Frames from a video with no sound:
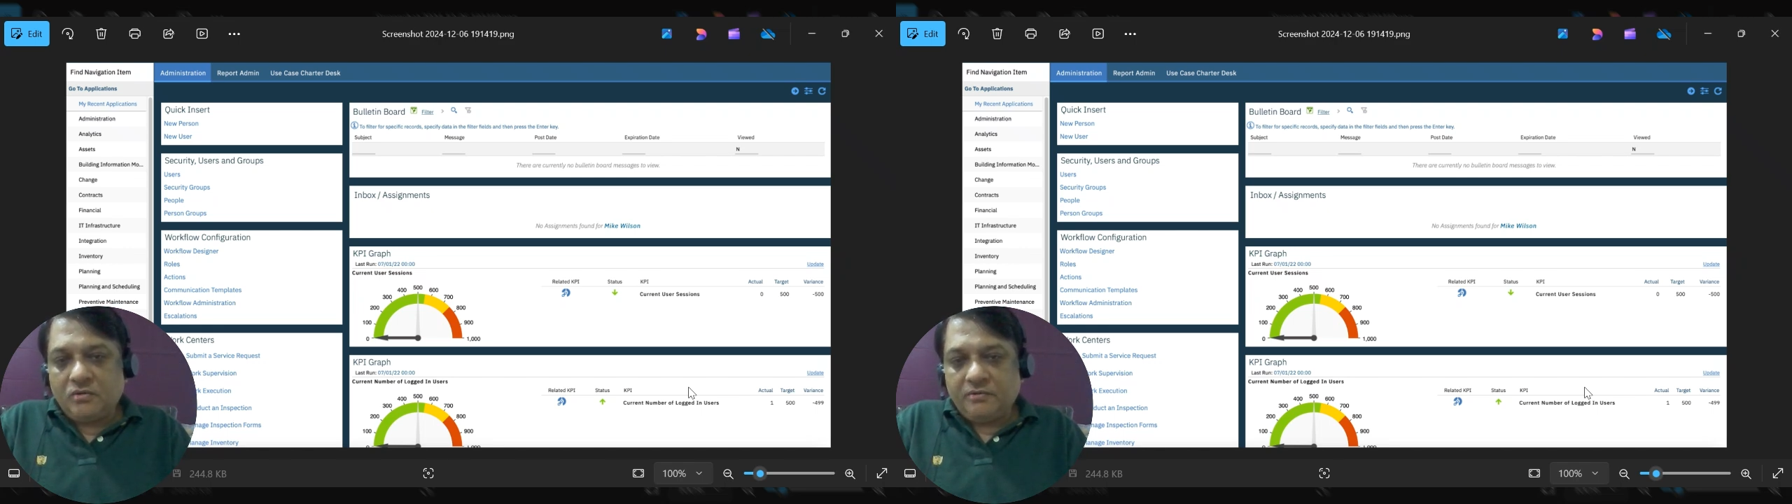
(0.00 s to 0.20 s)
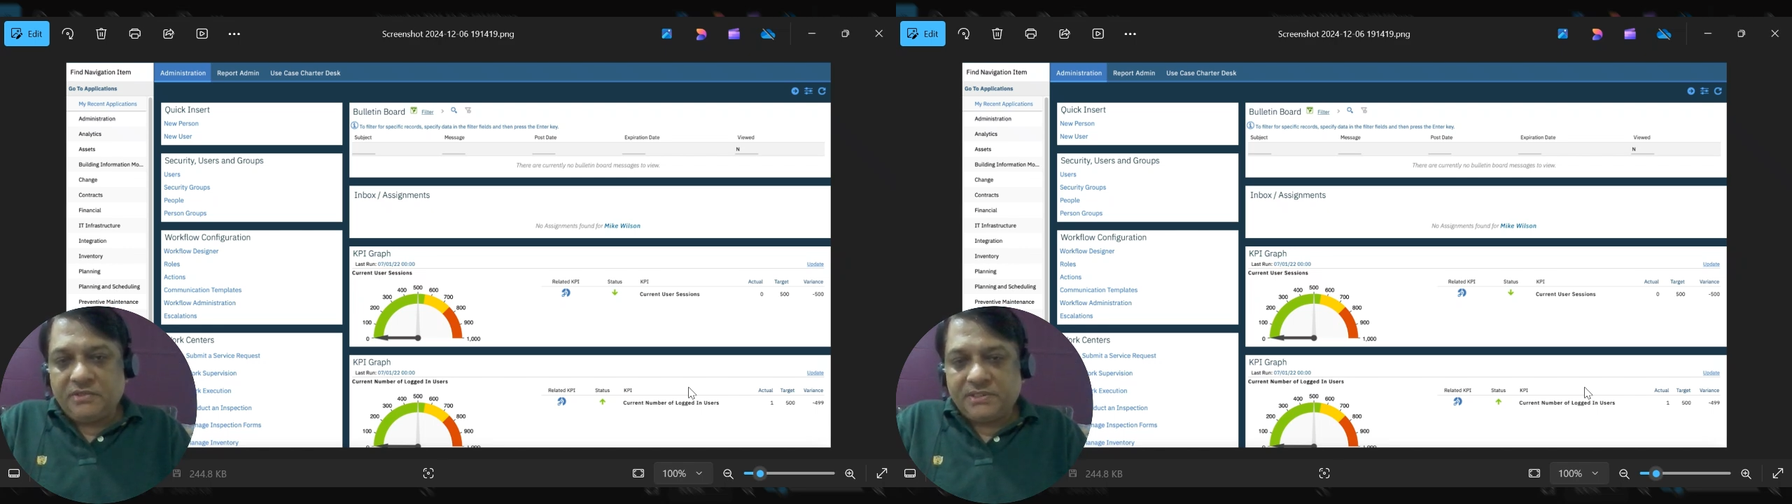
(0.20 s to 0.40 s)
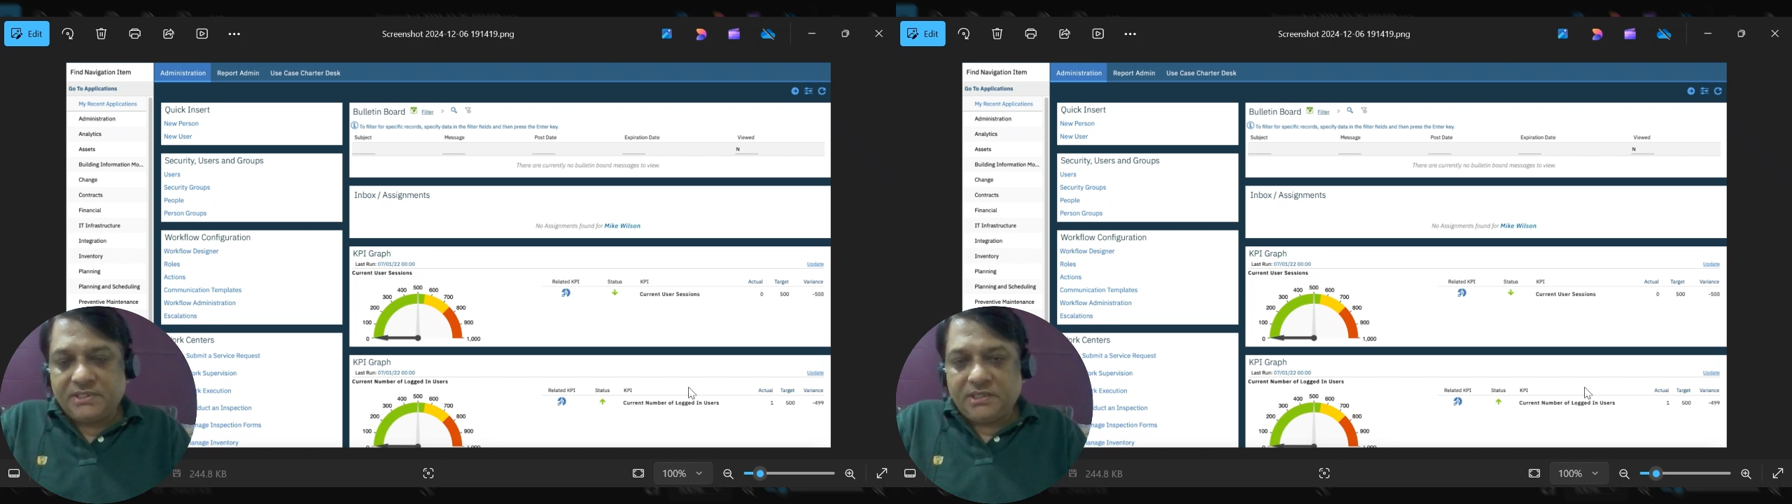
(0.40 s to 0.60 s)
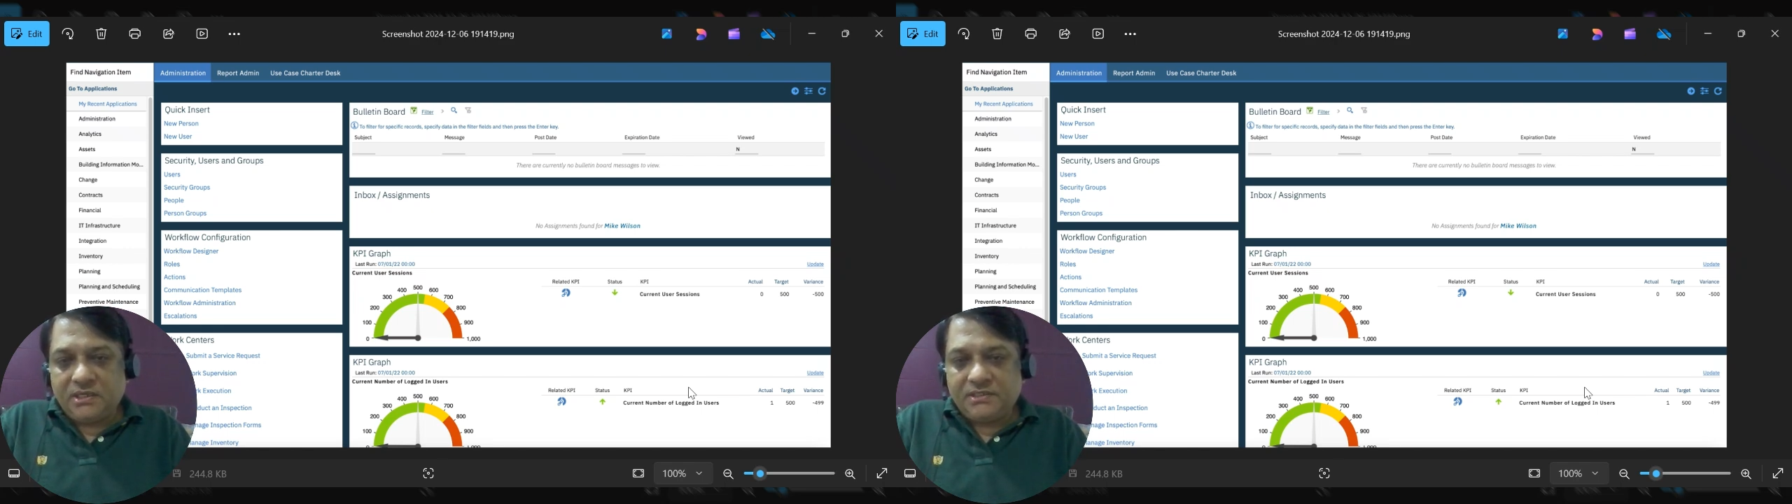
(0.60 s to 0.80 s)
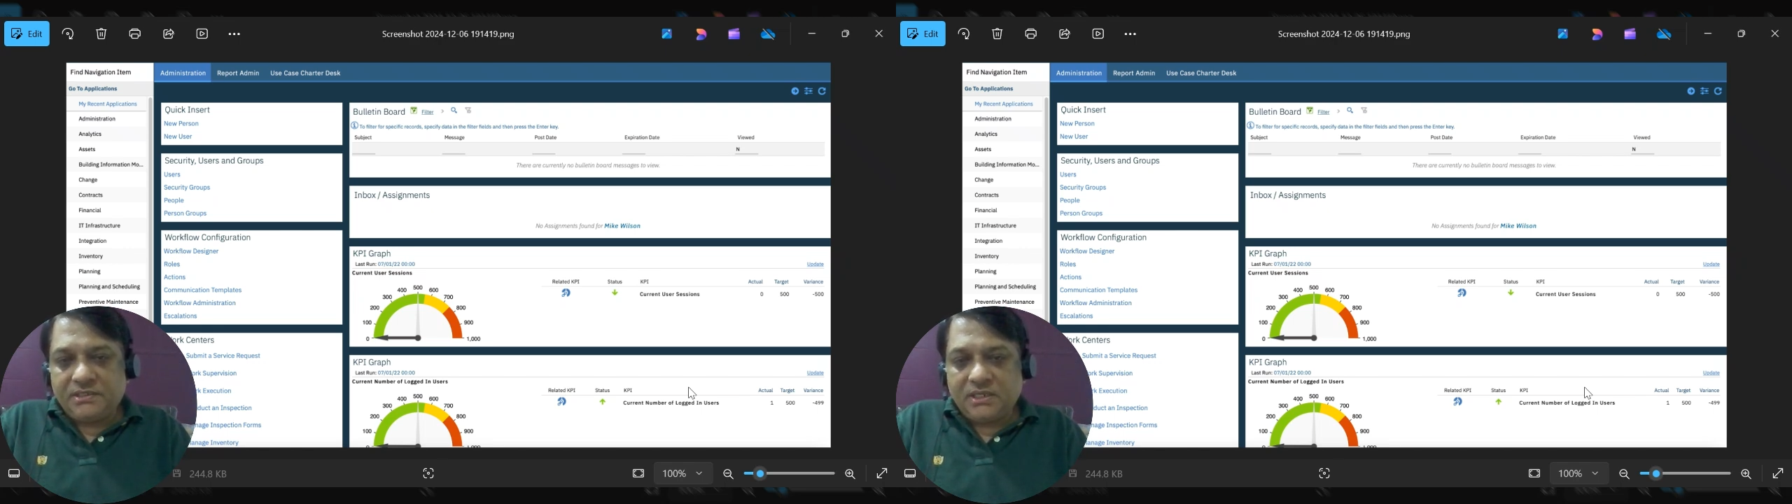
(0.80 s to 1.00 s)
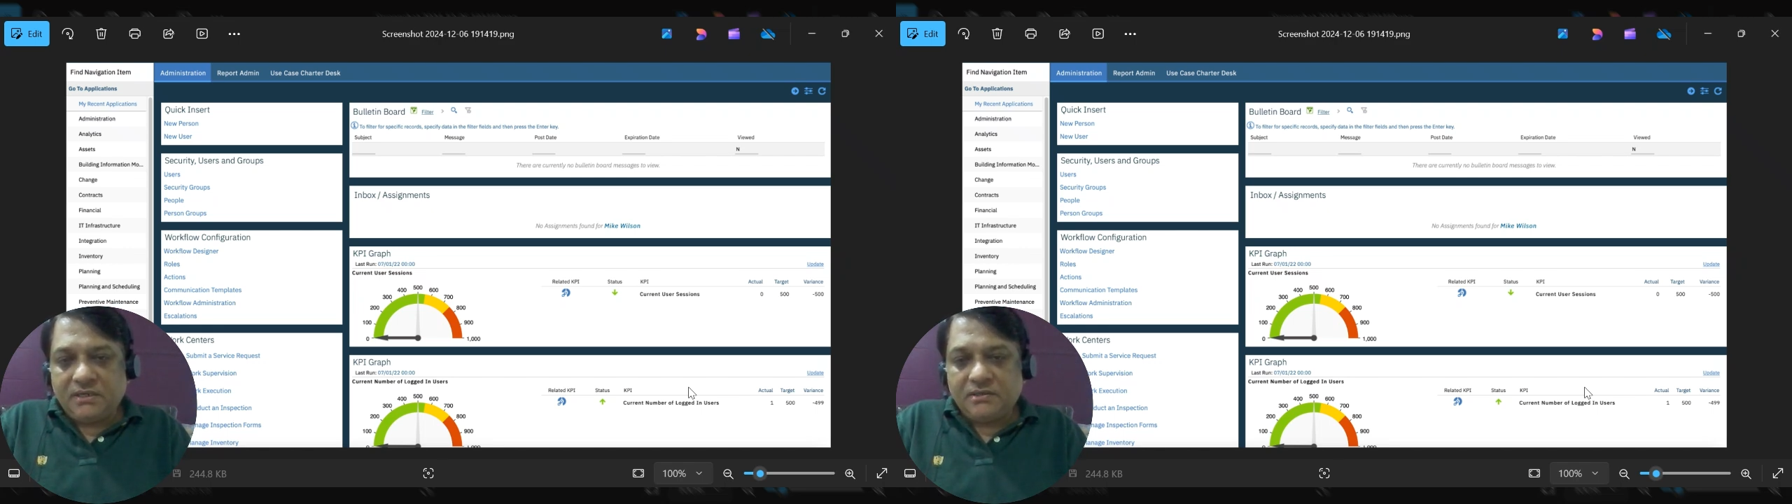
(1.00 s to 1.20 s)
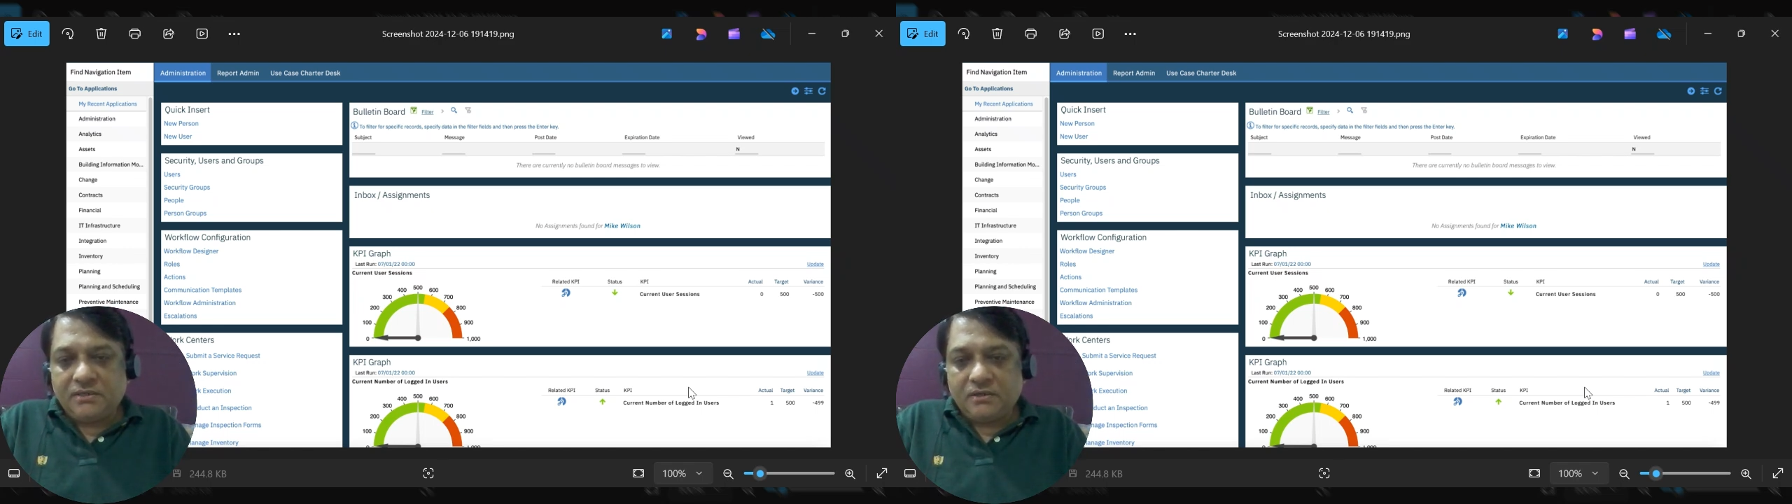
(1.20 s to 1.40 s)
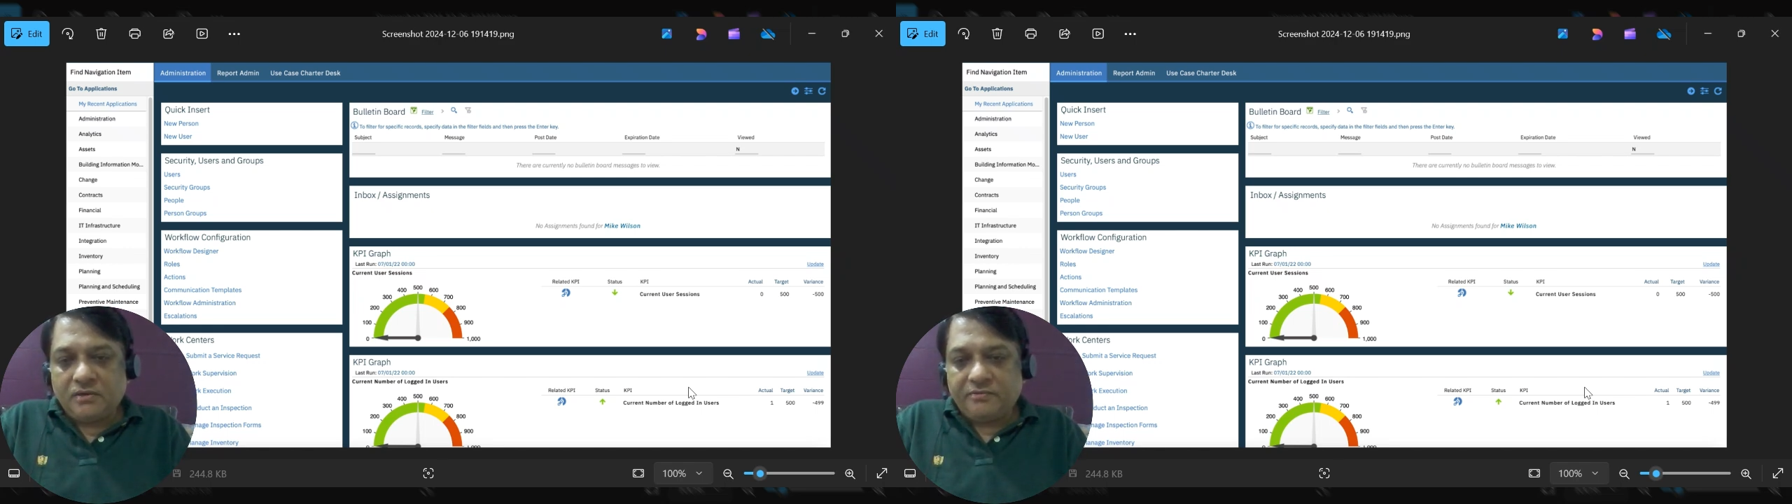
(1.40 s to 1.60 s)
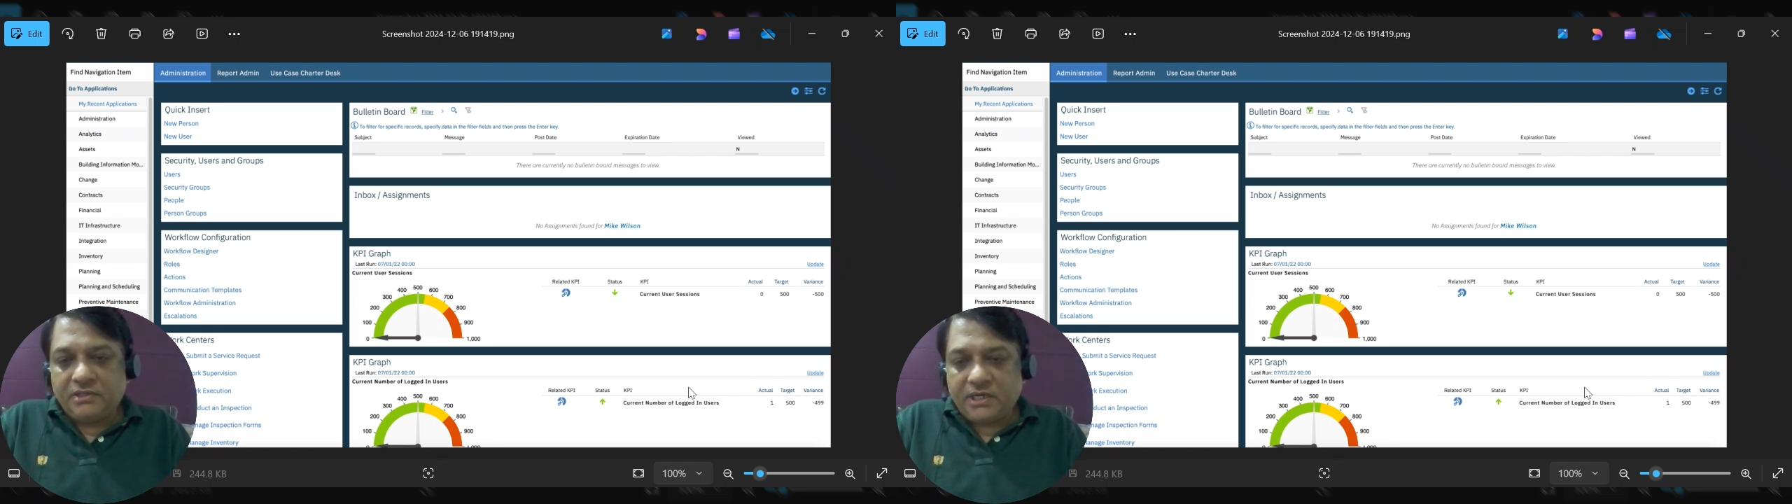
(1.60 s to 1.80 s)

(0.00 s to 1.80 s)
of the Start Center of the